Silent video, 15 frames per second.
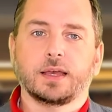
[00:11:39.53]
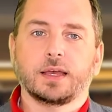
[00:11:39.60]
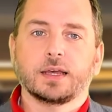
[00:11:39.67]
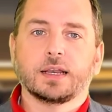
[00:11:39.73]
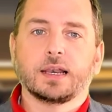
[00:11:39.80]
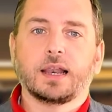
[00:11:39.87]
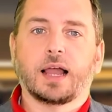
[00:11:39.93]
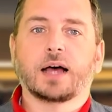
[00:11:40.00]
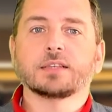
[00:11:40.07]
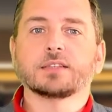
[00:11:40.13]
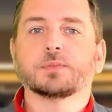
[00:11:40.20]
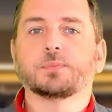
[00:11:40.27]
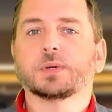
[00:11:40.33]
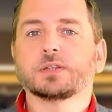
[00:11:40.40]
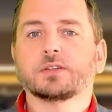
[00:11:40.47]

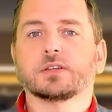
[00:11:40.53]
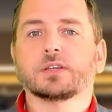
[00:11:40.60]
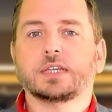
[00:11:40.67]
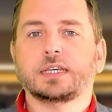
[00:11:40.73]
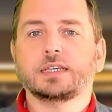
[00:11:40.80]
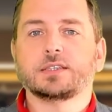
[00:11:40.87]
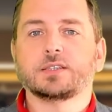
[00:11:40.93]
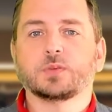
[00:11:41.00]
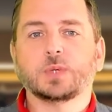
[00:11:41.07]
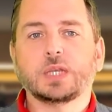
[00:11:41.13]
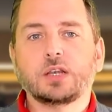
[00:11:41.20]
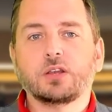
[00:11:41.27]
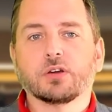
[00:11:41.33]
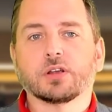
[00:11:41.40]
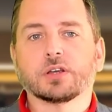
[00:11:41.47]
Last but not least, we
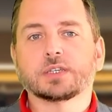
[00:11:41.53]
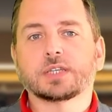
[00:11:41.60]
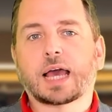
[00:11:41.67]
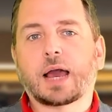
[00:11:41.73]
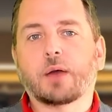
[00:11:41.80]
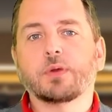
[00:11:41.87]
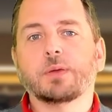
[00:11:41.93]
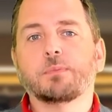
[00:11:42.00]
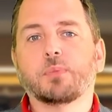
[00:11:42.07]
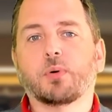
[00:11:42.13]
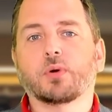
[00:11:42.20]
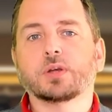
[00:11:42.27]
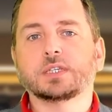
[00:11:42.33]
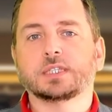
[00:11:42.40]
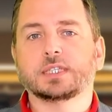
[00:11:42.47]
learned how
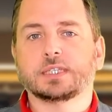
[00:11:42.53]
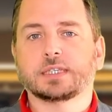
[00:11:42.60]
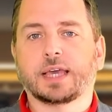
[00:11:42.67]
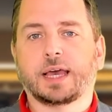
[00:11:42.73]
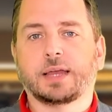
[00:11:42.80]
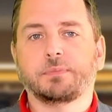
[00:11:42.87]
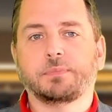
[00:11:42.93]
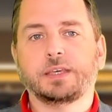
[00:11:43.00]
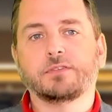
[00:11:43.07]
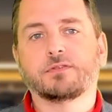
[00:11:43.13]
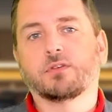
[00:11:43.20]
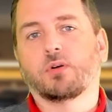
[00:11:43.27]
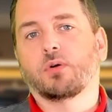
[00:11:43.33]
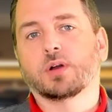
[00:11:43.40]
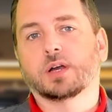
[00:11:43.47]
important it can be for
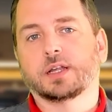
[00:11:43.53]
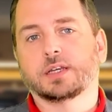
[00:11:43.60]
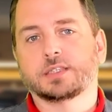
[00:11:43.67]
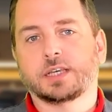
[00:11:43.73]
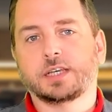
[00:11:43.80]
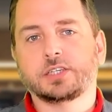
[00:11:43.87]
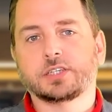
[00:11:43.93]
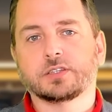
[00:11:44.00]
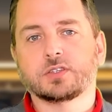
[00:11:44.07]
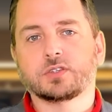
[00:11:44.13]
organizations